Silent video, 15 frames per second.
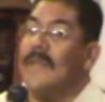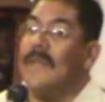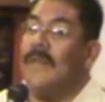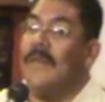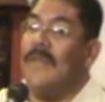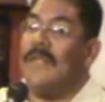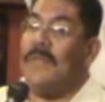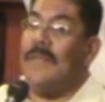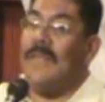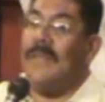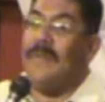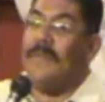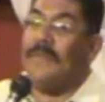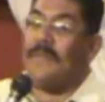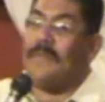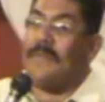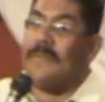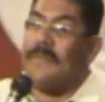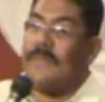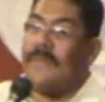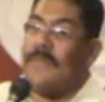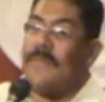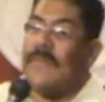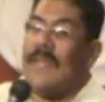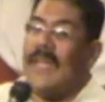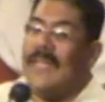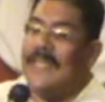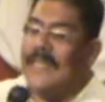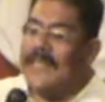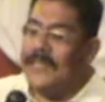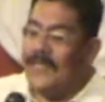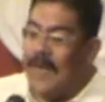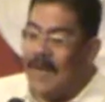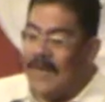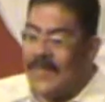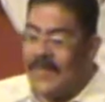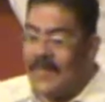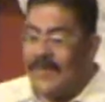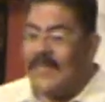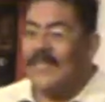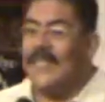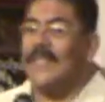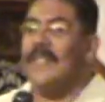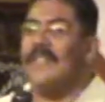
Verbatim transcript: You with me? And he's talking to us here.